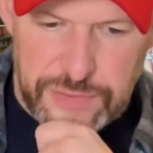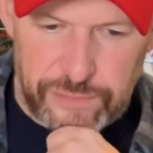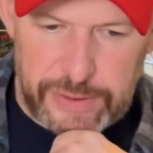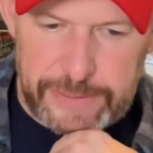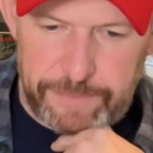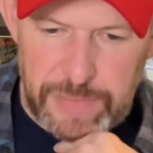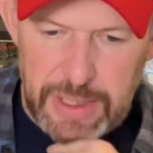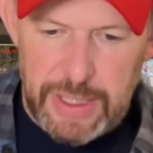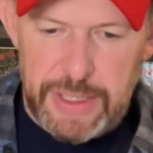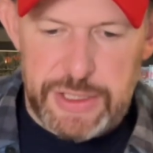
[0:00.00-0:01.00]
from
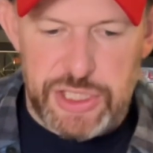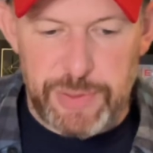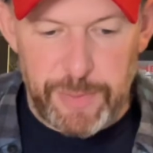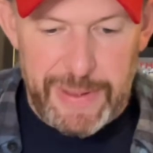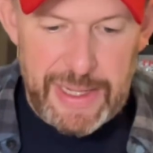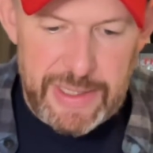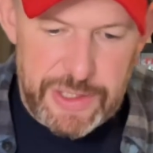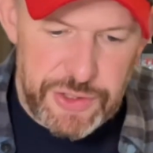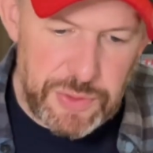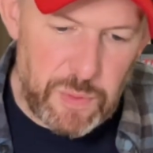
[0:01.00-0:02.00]
Superman
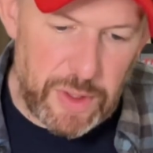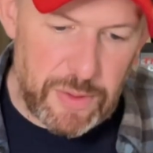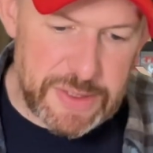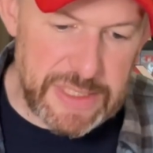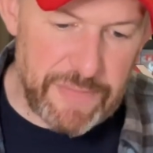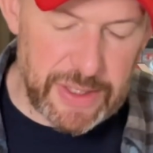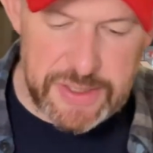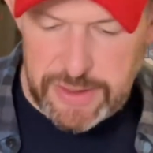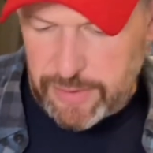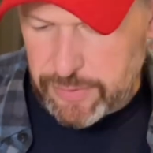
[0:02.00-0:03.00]
issue 107.
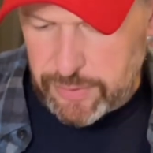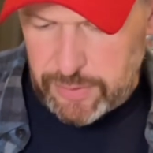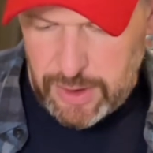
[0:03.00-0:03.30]
It's another